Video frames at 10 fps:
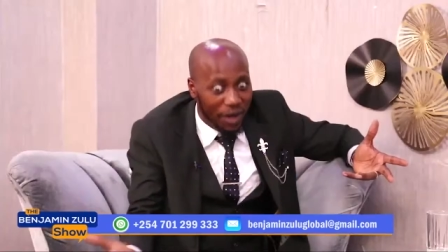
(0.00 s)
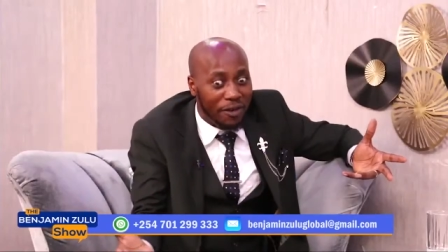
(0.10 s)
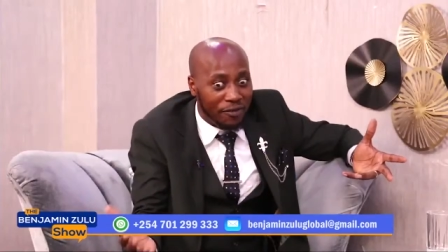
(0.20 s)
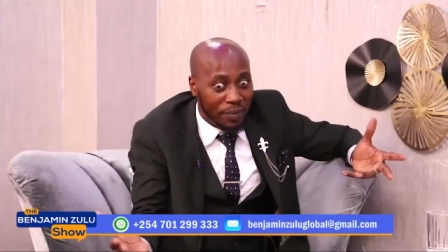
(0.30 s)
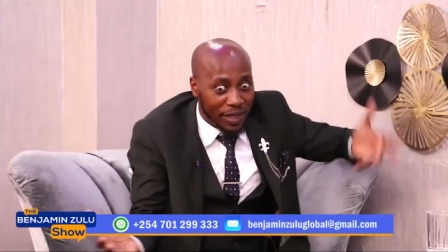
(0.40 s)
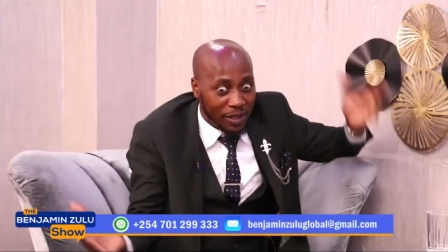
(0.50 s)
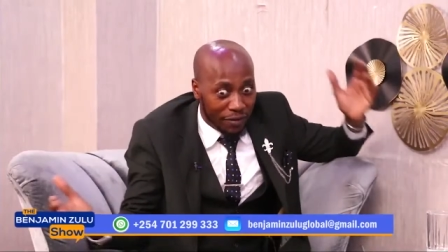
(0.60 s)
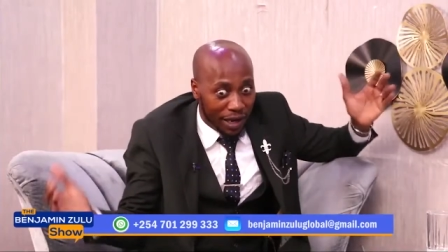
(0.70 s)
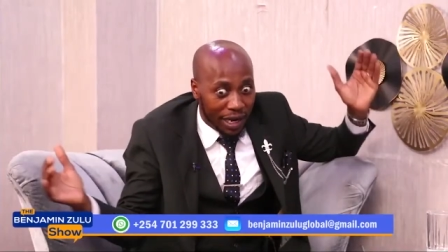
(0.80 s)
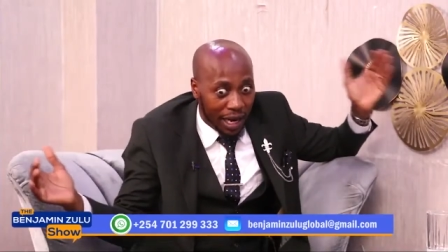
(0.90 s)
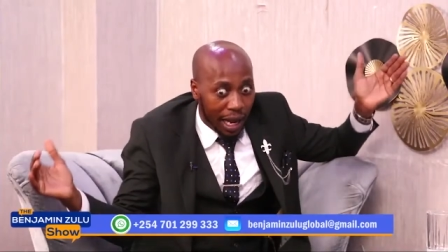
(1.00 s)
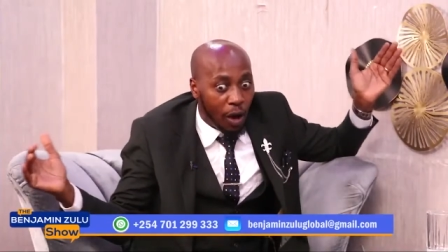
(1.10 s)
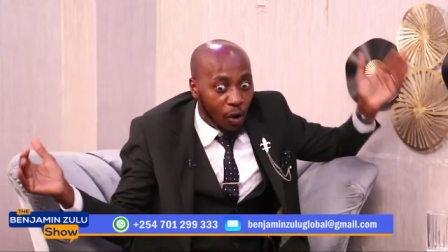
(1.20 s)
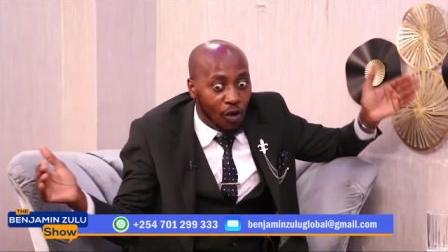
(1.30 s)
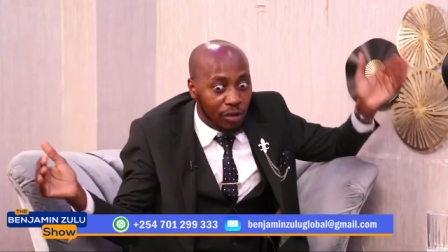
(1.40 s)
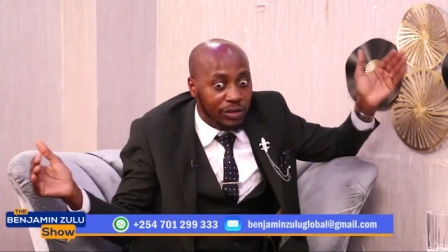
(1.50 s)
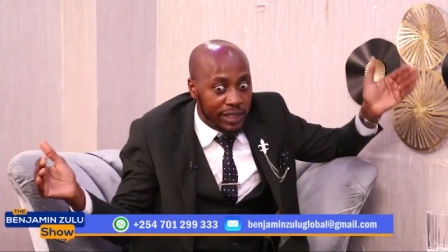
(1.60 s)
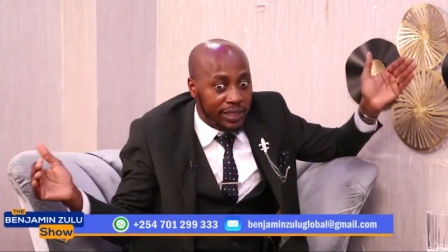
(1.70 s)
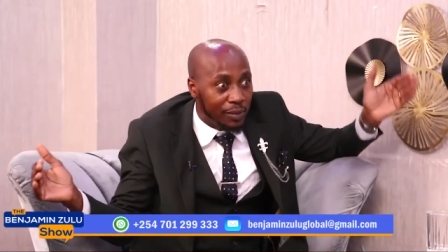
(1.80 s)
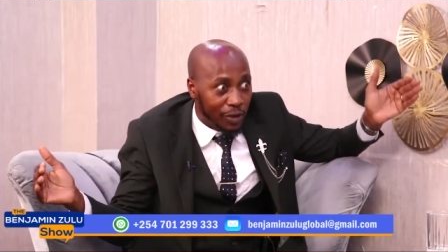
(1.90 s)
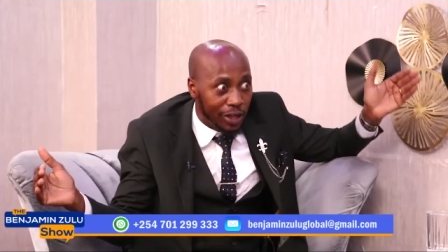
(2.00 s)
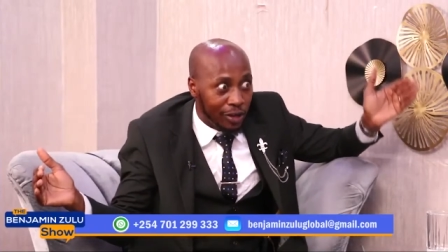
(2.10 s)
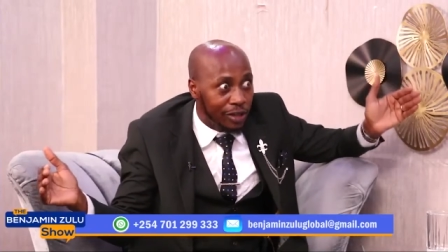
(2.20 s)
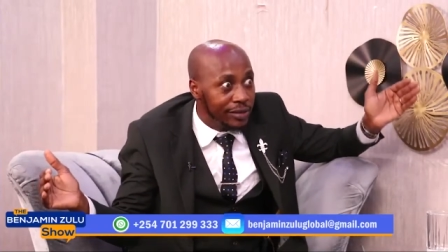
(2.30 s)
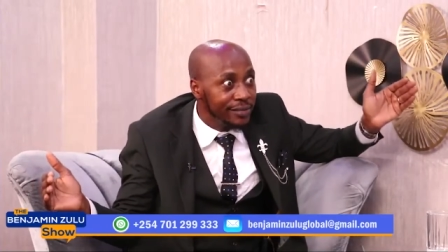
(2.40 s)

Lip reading: have a family, you have a whole system going on.